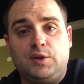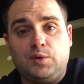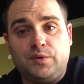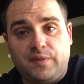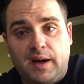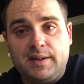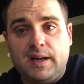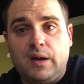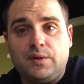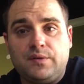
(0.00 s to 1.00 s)
then you find
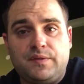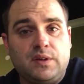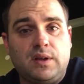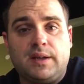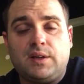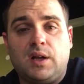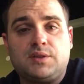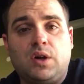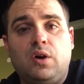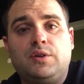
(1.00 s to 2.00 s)
out, you feel like God's
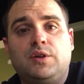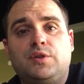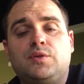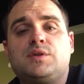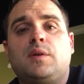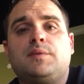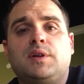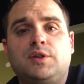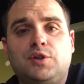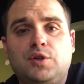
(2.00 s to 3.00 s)
calling you to do something,
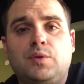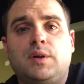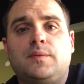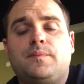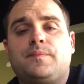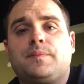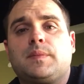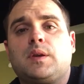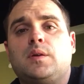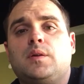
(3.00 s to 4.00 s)
and you do it.
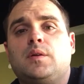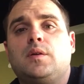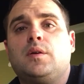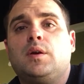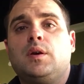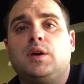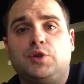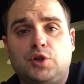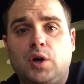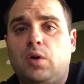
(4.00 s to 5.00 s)
And
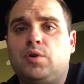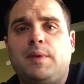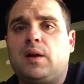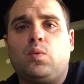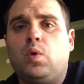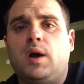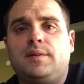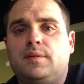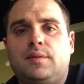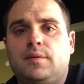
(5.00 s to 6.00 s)
you go, no matter
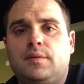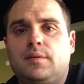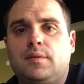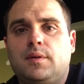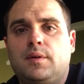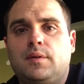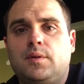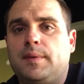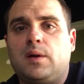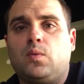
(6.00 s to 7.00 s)
what.
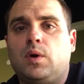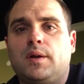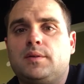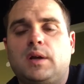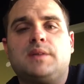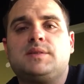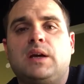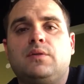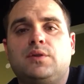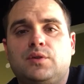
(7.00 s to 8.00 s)
No matter what. God's
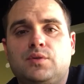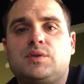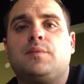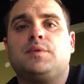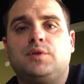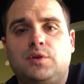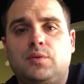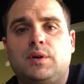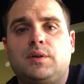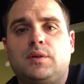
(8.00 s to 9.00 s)
telling you to do something, you
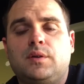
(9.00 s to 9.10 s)
do it.